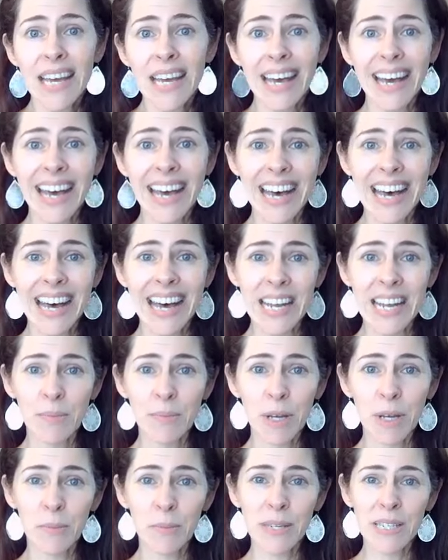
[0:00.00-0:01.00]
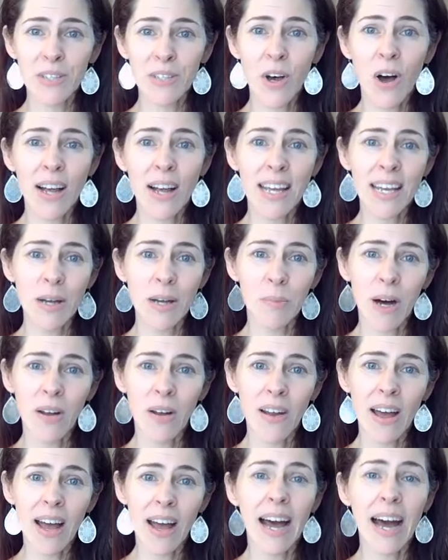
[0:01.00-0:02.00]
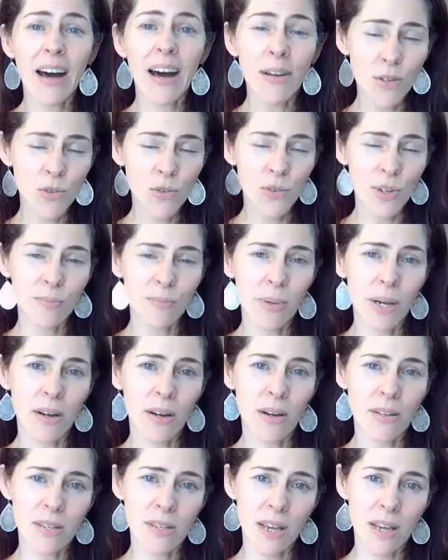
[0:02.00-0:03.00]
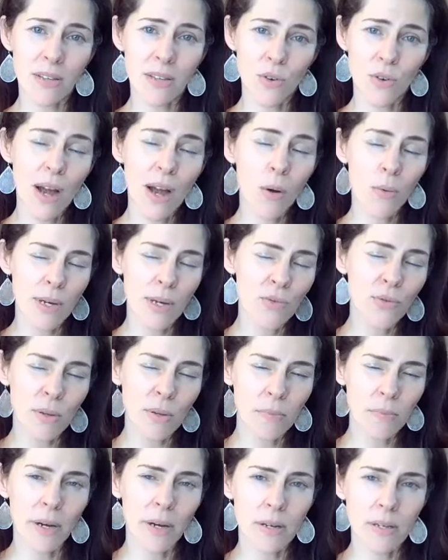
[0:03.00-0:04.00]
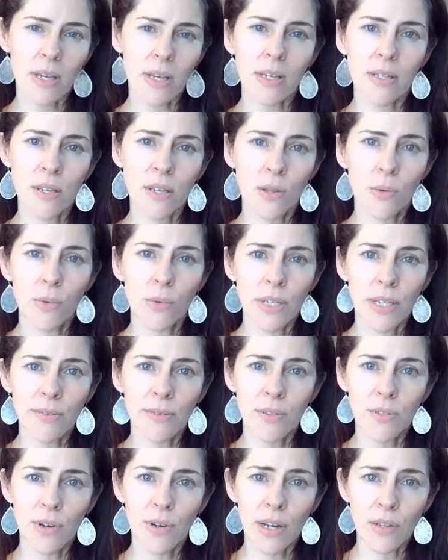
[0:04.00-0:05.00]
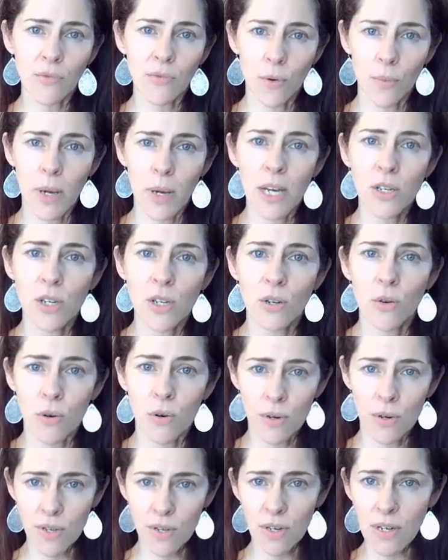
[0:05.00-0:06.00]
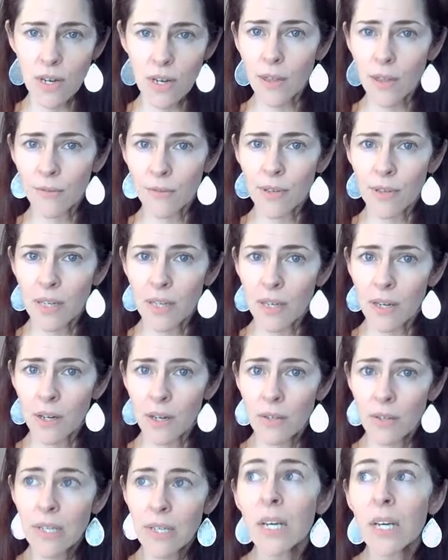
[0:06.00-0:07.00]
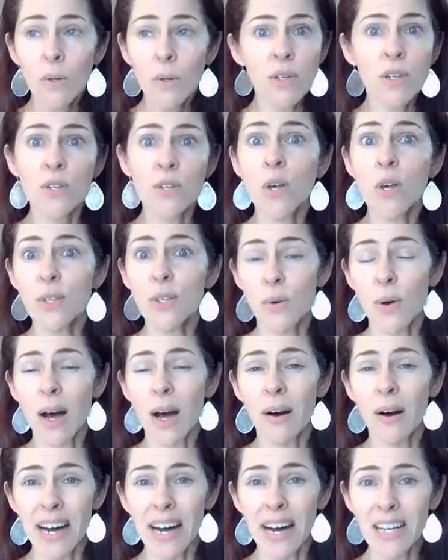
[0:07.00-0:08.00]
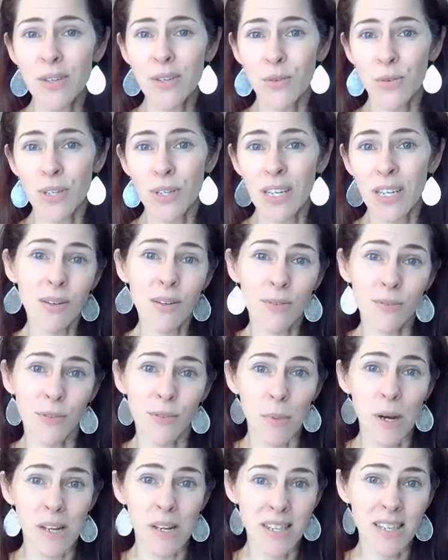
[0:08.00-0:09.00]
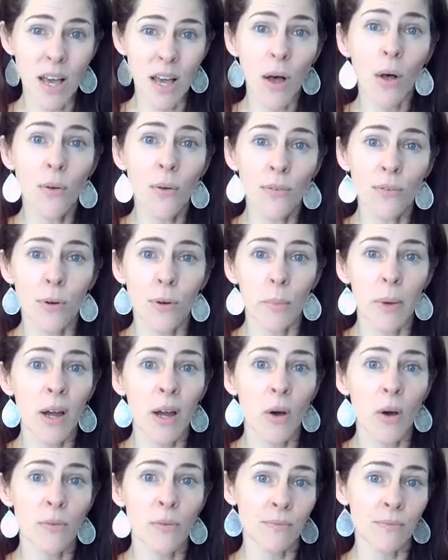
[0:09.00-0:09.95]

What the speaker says: And I'm going to be talking about how to treat parasites, or how we treat parasites in the Relief and Transformation course in another video, which is also how I treated it for myself, for my own